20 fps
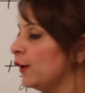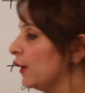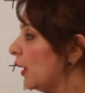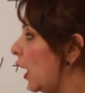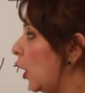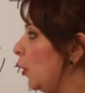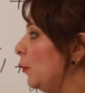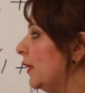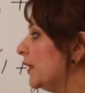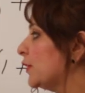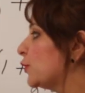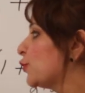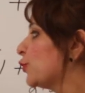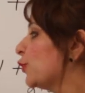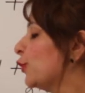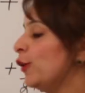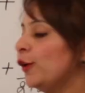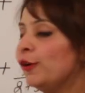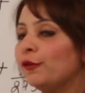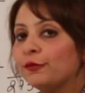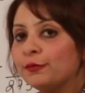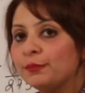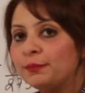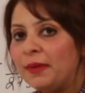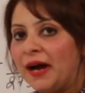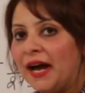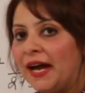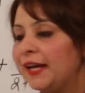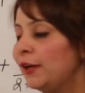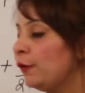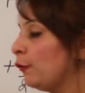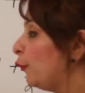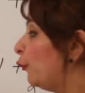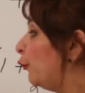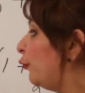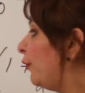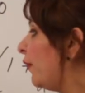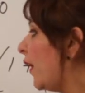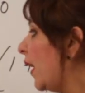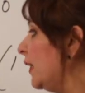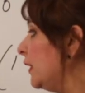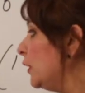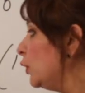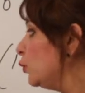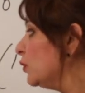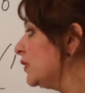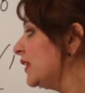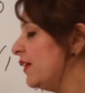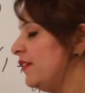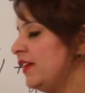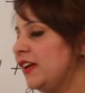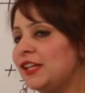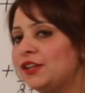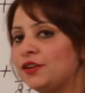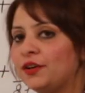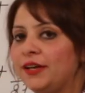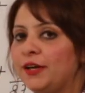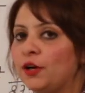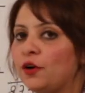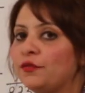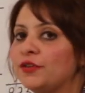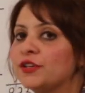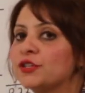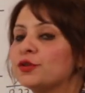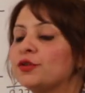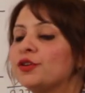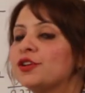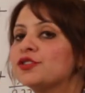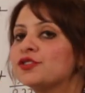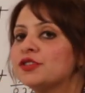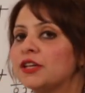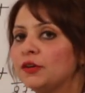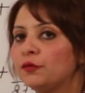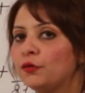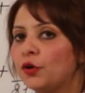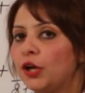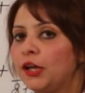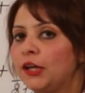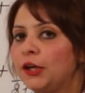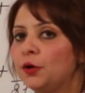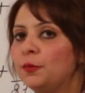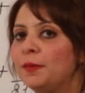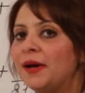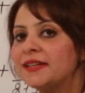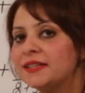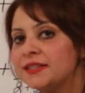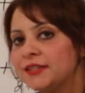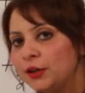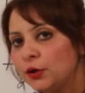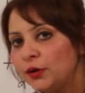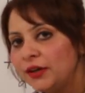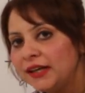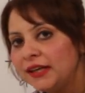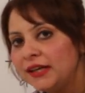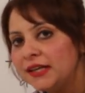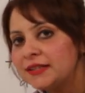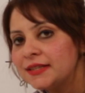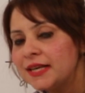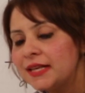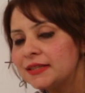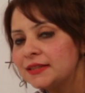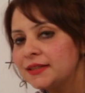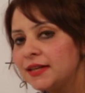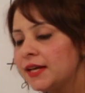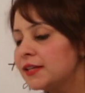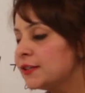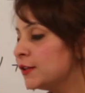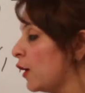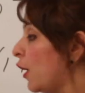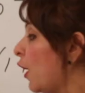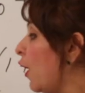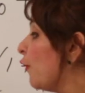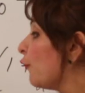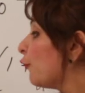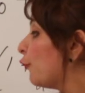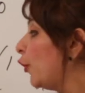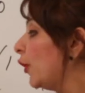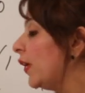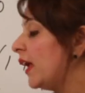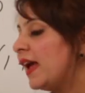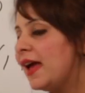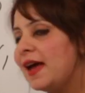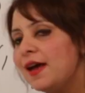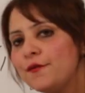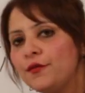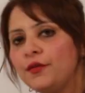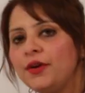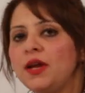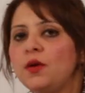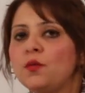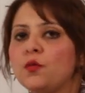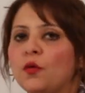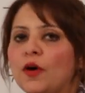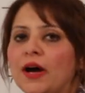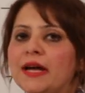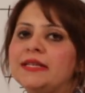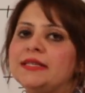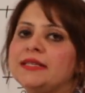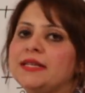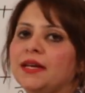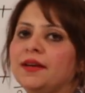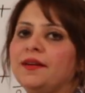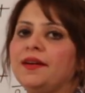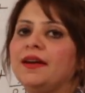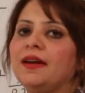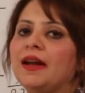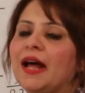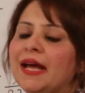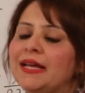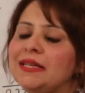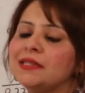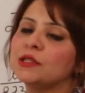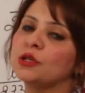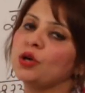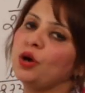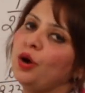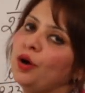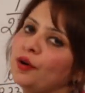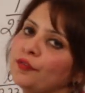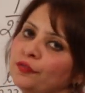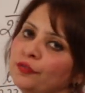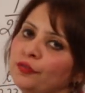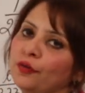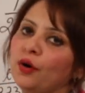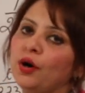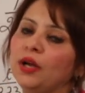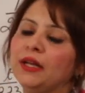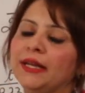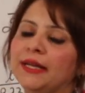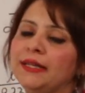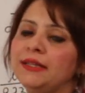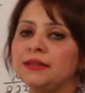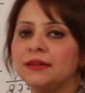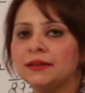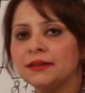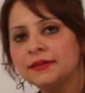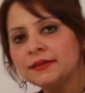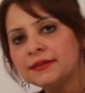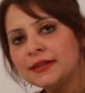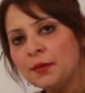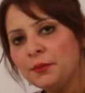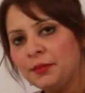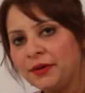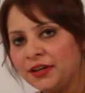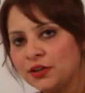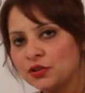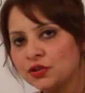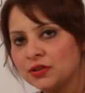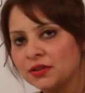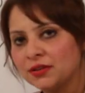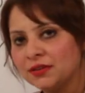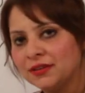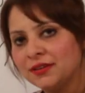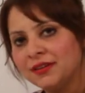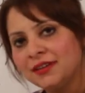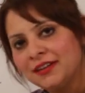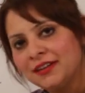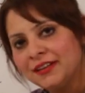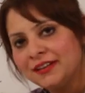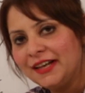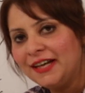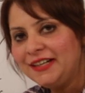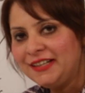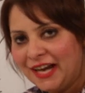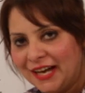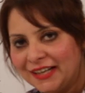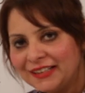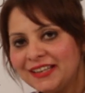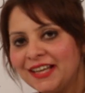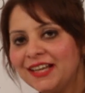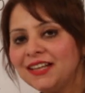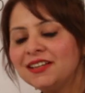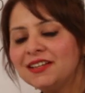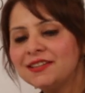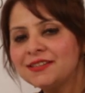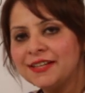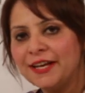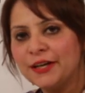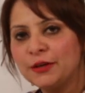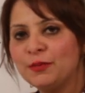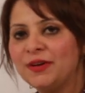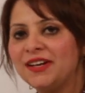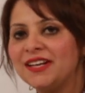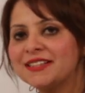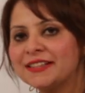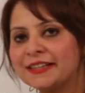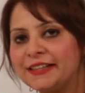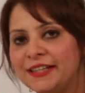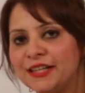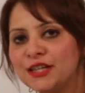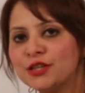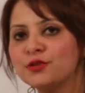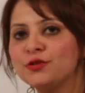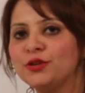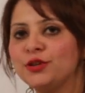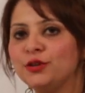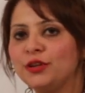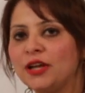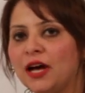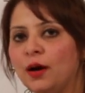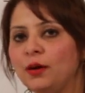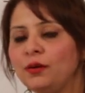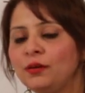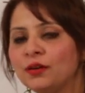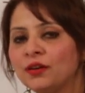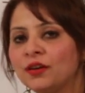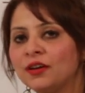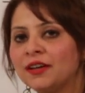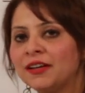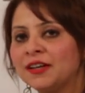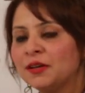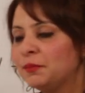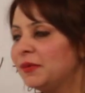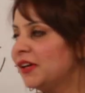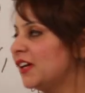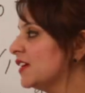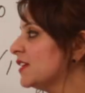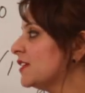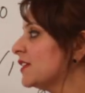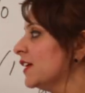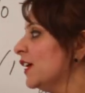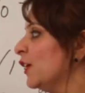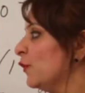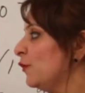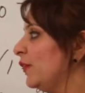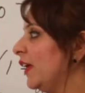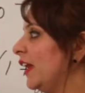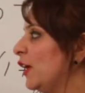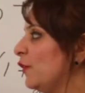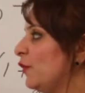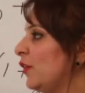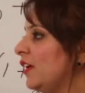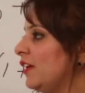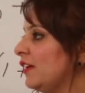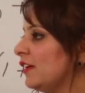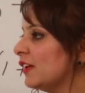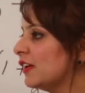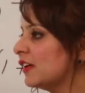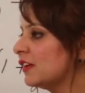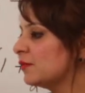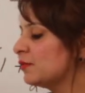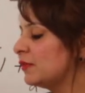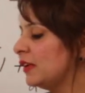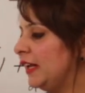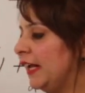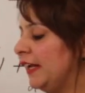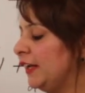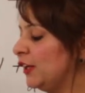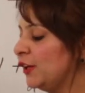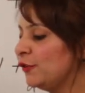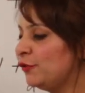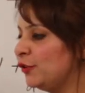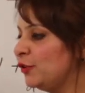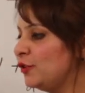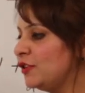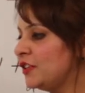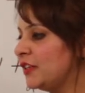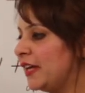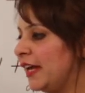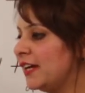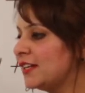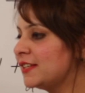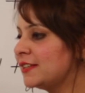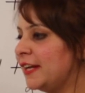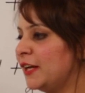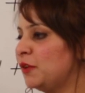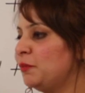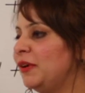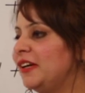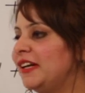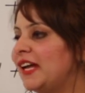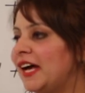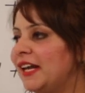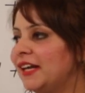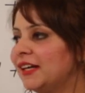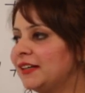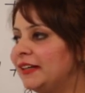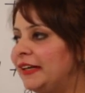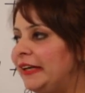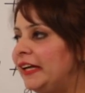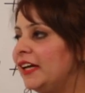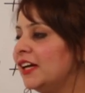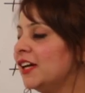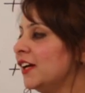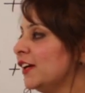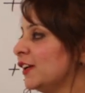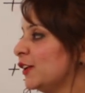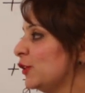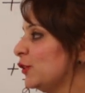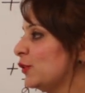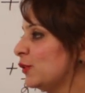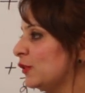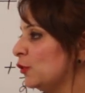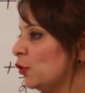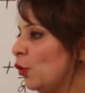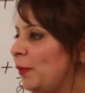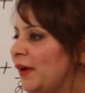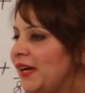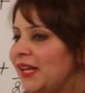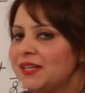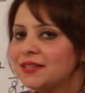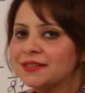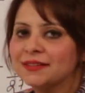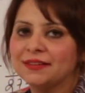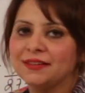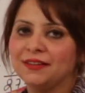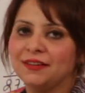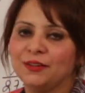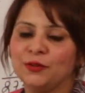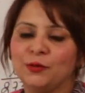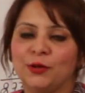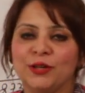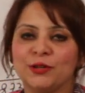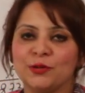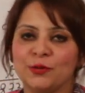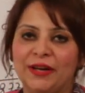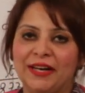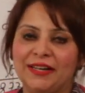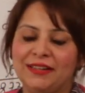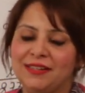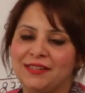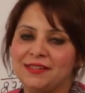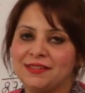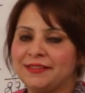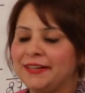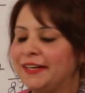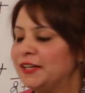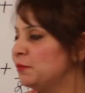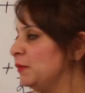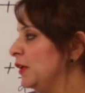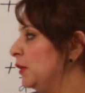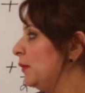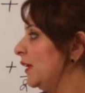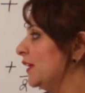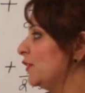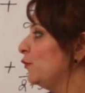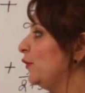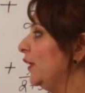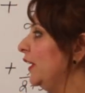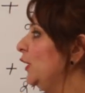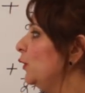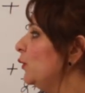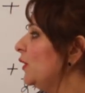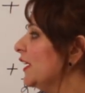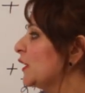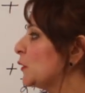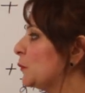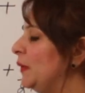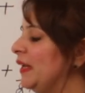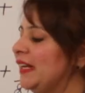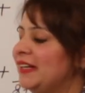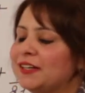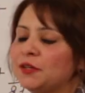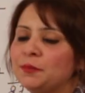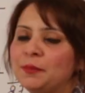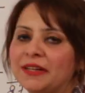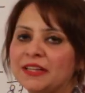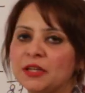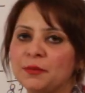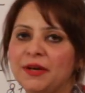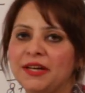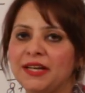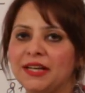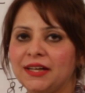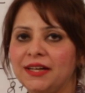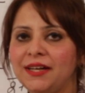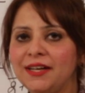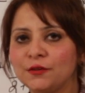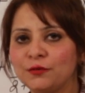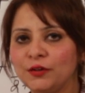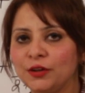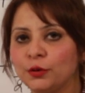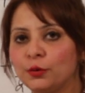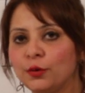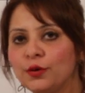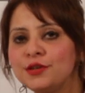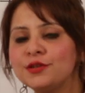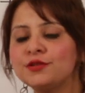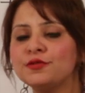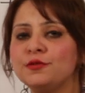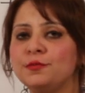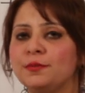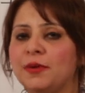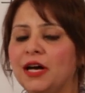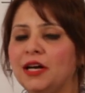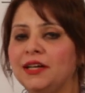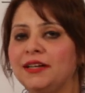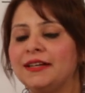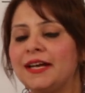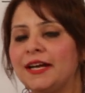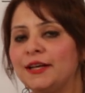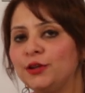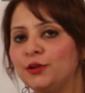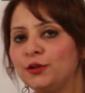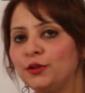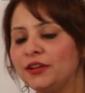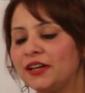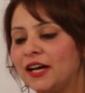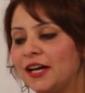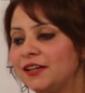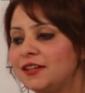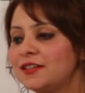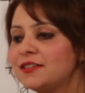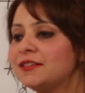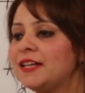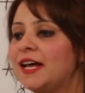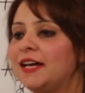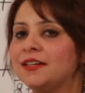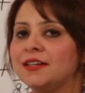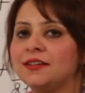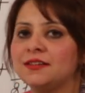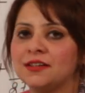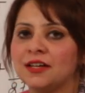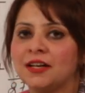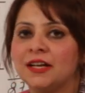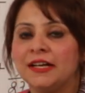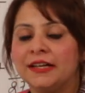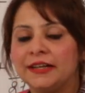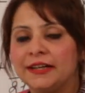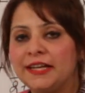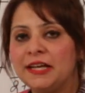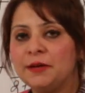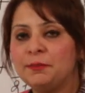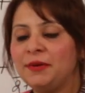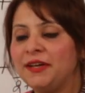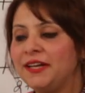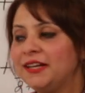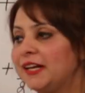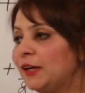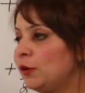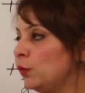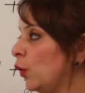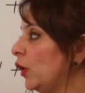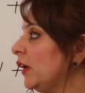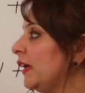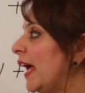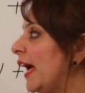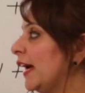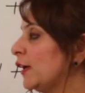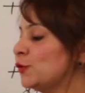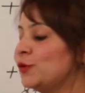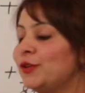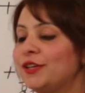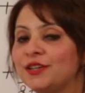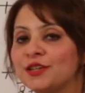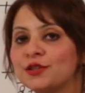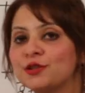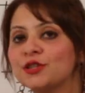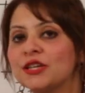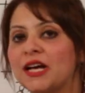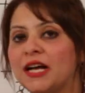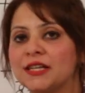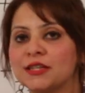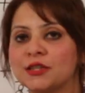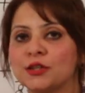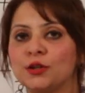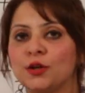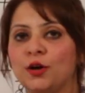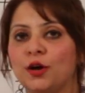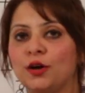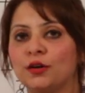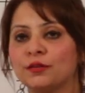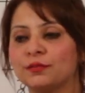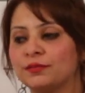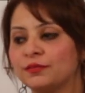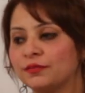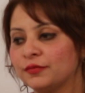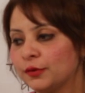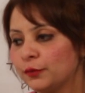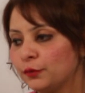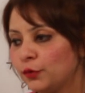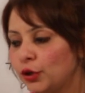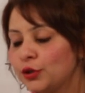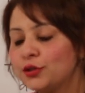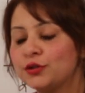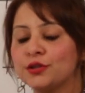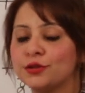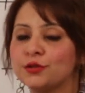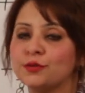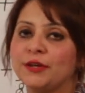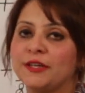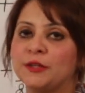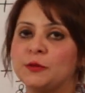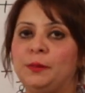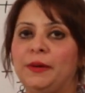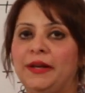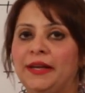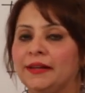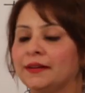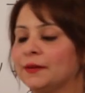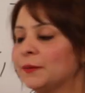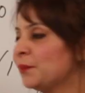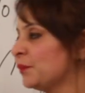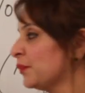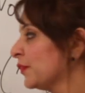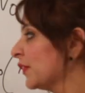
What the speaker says: How much? By 1273 of its original volume at 0 degrees Celsius for every 1 degree rise or fall in temperature. Right? I think the statement is clear to you now. Because whenever, if you'll say a statement directly, nobody is going to get the statement. But when you'll explain it mathematically, it will go into your mind and you'll understand it deeply that what actually this Charle's law wanted to explain.